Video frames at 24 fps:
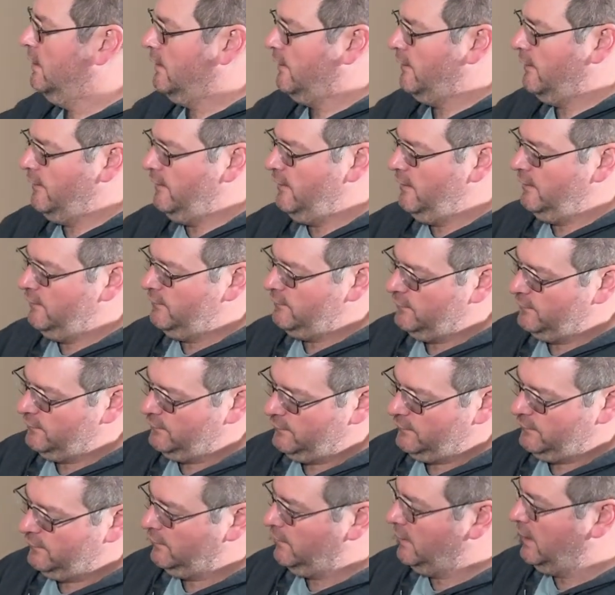
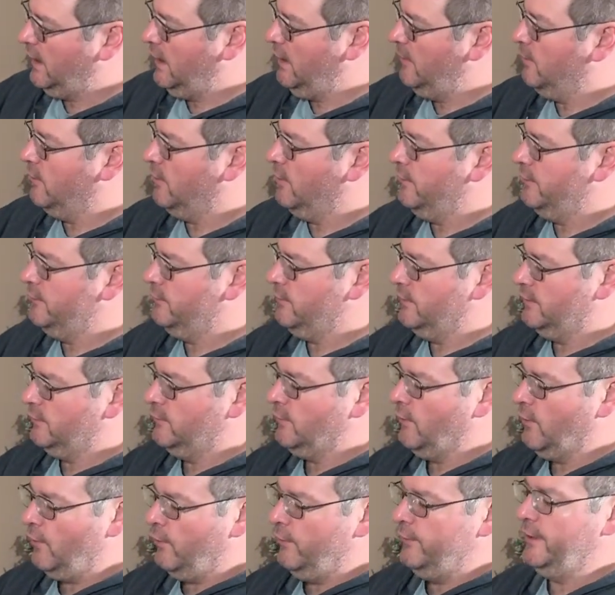this cable is what's
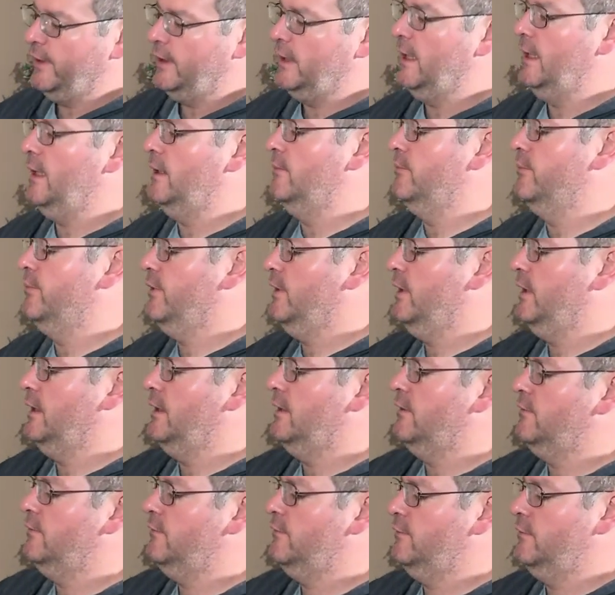holding that in
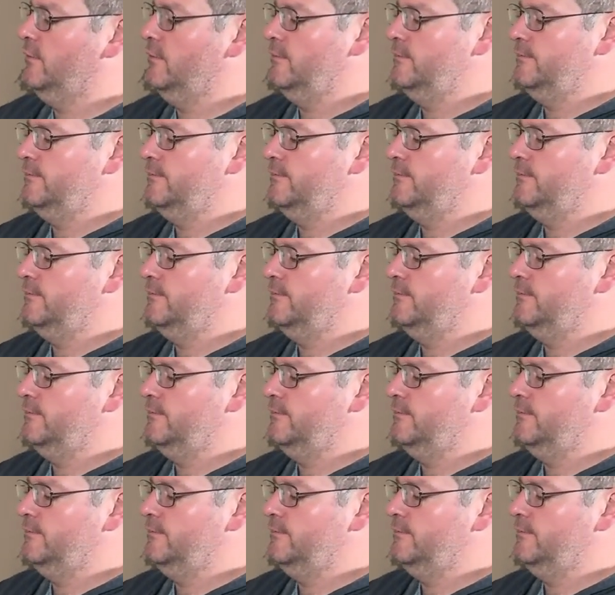place.